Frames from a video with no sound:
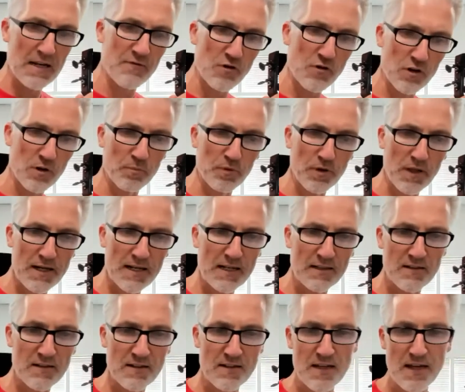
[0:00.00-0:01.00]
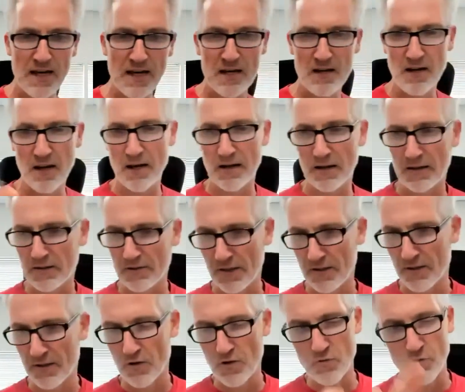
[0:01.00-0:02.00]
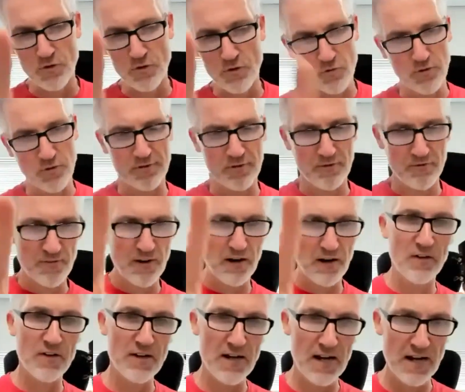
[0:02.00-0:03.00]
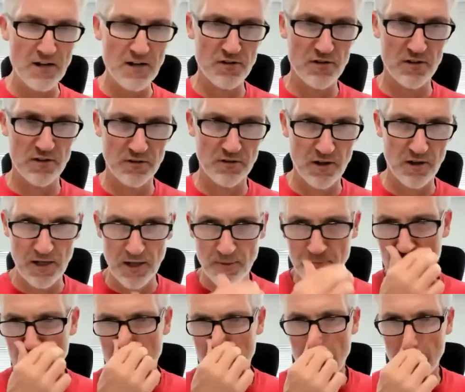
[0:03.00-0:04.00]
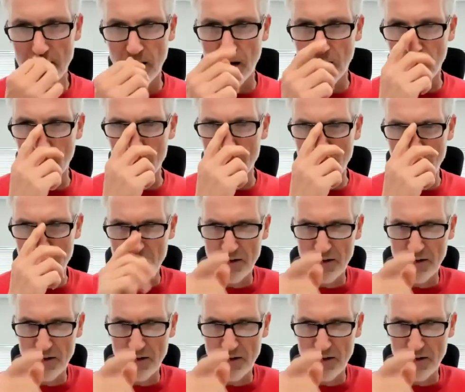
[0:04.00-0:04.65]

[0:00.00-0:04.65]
if you could play it at the end, and because I know you were doing some variations on it, um, and